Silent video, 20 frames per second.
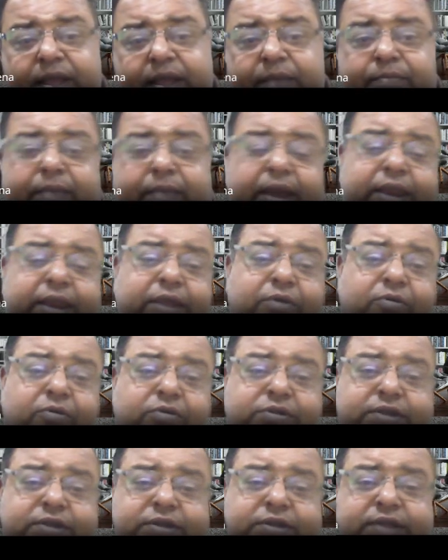Many
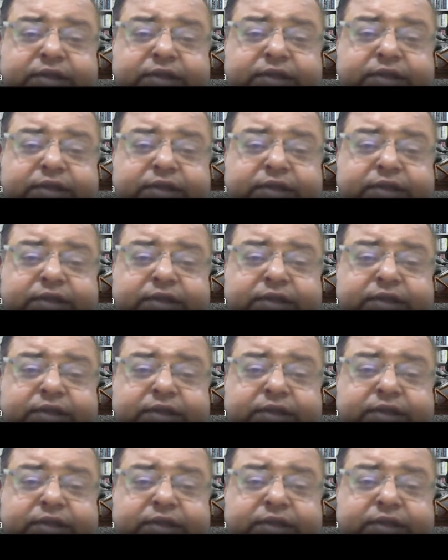questions are
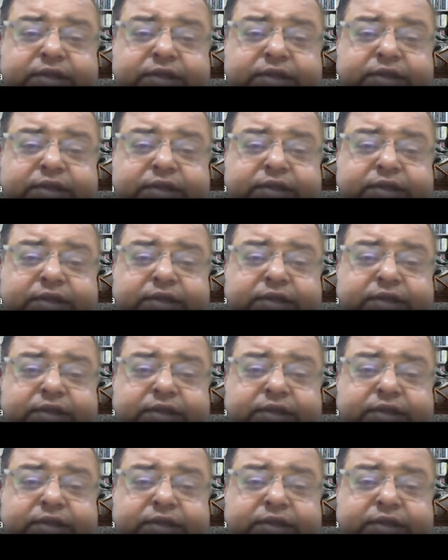reliability of web content
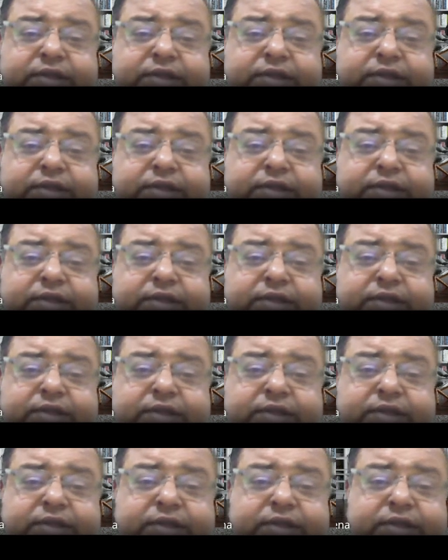as they should.
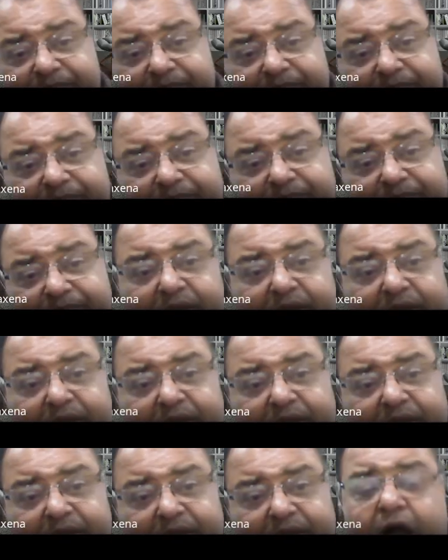
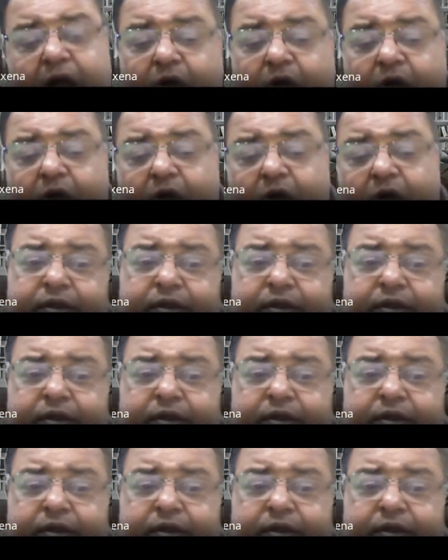However,